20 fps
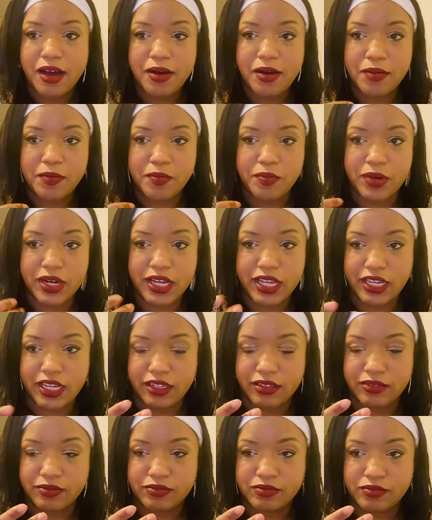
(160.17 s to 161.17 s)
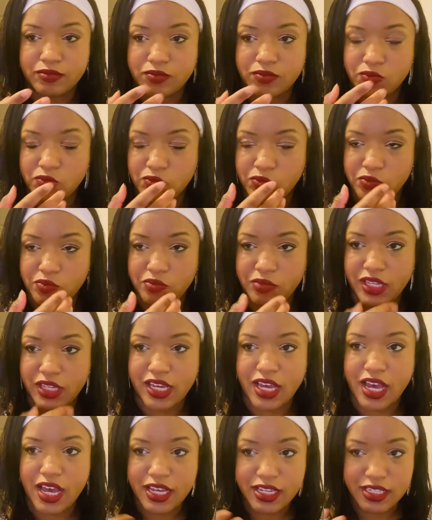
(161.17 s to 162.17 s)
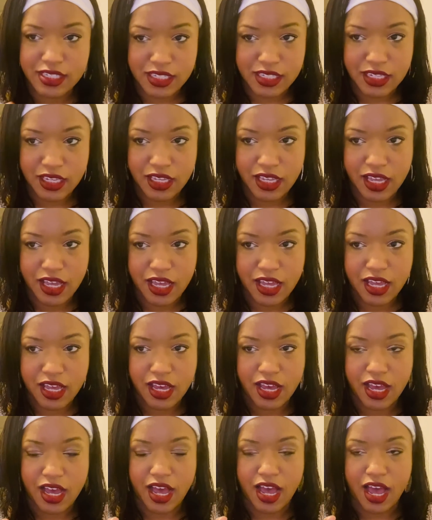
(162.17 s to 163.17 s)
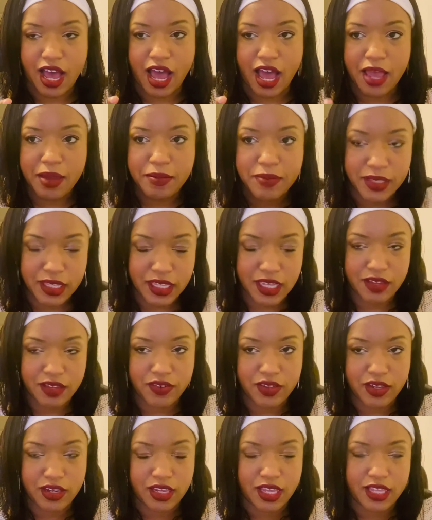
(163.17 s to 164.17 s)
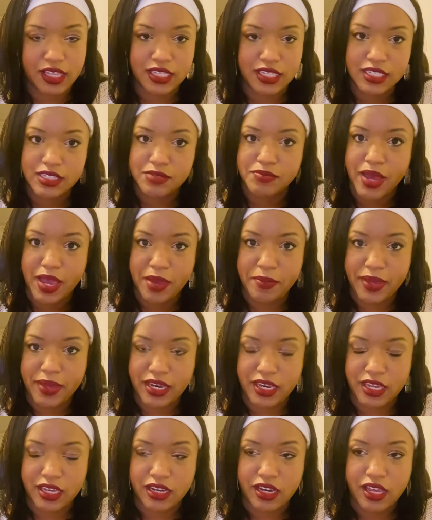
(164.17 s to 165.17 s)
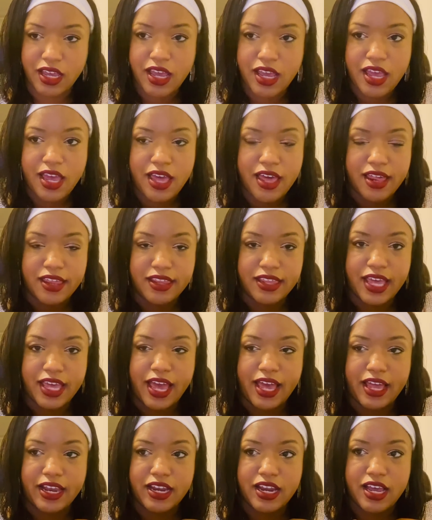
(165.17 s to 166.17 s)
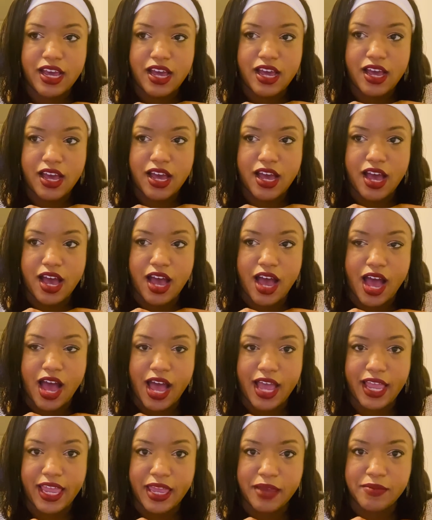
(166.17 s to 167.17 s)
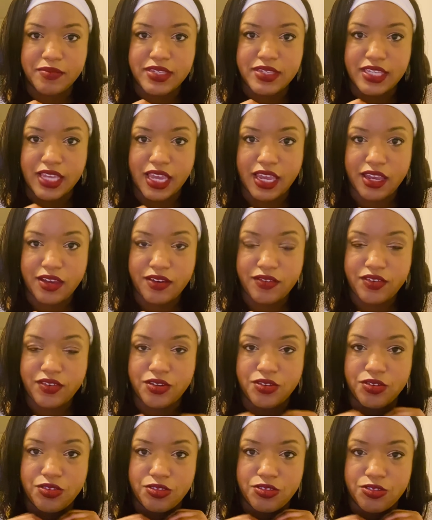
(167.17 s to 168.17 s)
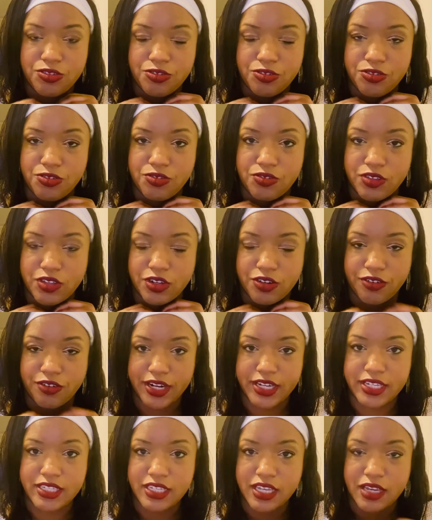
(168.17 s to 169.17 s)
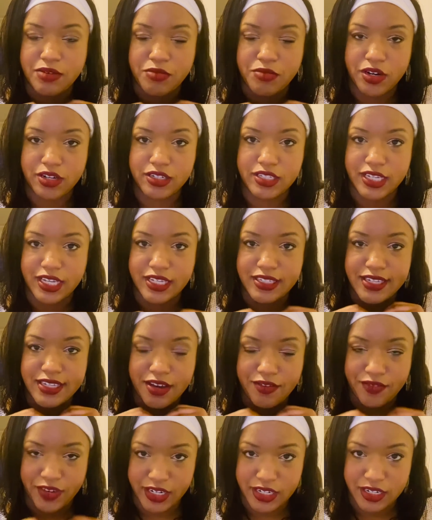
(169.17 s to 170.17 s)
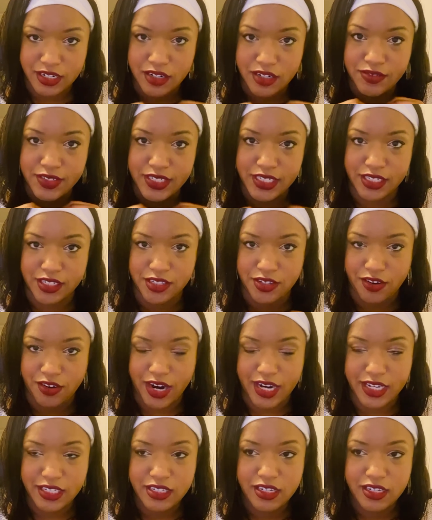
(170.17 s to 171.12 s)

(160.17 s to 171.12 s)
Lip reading: But because I believe, and this is my opinion, that I am saved through the grace and mercy and salvation of Jesus Christ,